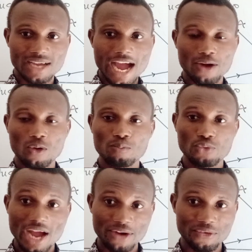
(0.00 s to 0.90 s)
I hope
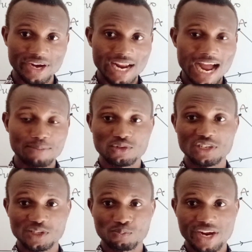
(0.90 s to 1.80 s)
you agree up to
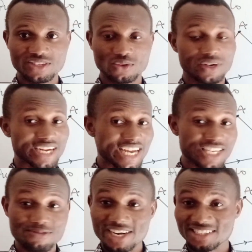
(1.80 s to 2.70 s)
this point, okay.
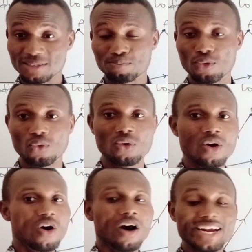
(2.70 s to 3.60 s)
It's very simple.
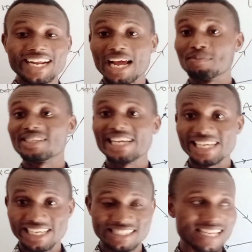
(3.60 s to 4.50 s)
All that I'm
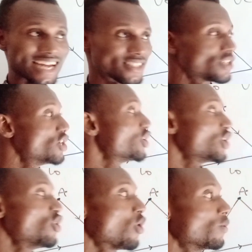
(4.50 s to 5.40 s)
saying is that,
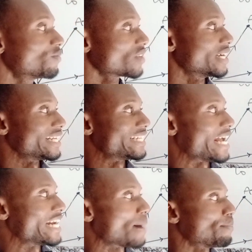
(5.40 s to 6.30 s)
you know,
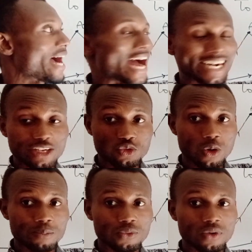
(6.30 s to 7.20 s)
the number at the
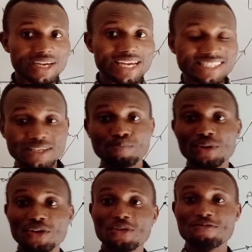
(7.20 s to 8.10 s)
top, okay,
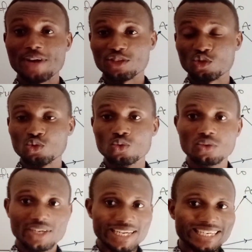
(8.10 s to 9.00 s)
simply refers
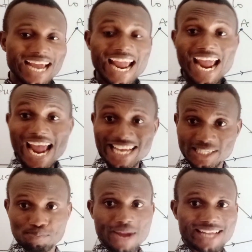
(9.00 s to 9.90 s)
to the
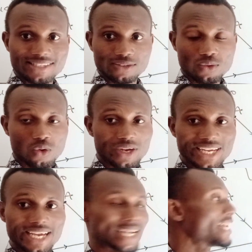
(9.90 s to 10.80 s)
S part,
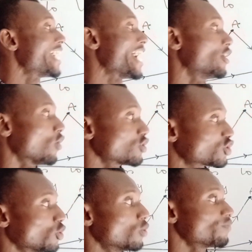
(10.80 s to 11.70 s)
okay, and
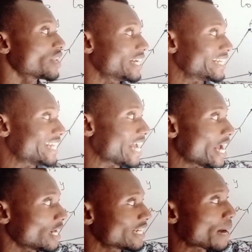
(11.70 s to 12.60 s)
also
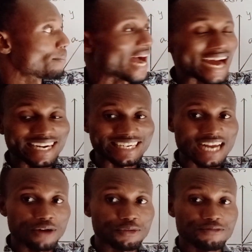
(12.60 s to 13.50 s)
the number at the
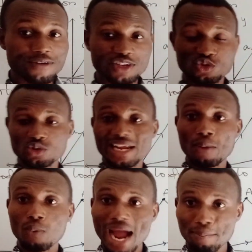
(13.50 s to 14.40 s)
down refers to the
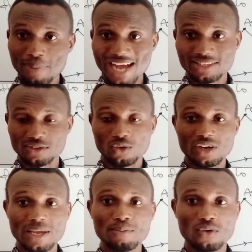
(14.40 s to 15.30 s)
Y part,
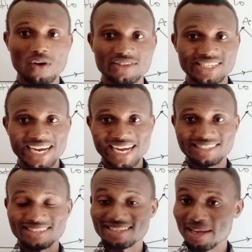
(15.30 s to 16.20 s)
okay, because the
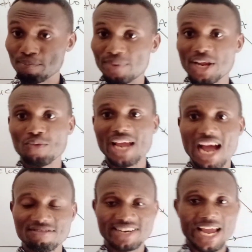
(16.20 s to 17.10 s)
Cartesian plane, we
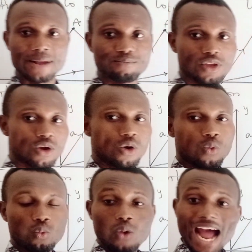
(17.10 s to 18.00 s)
have the
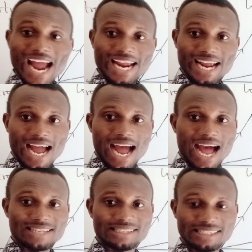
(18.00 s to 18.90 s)

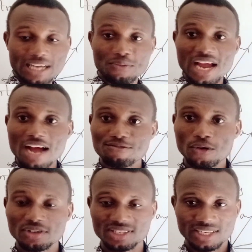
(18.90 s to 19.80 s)
Y-axis and we have
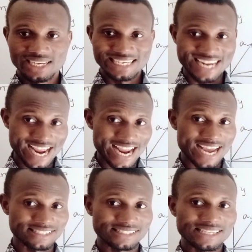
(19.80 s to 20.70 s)
what? The
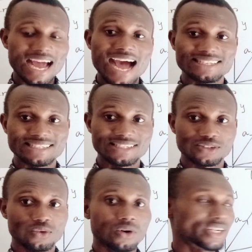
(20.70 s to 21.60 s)
S-axis,
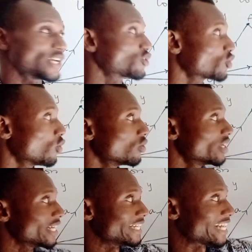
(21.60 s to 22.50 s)
okay. So
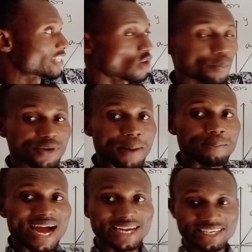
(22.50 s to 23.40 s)
the top
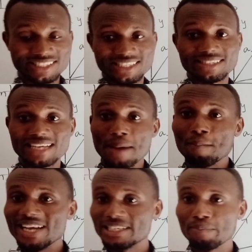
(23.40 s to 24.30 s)
number is just a
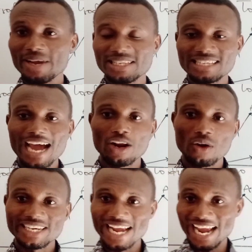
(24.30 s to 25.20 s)
measurement
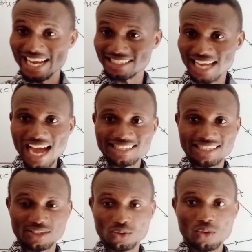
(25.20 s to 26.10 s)
along the
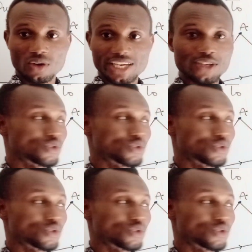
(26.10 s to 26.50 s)
S-axis, okay.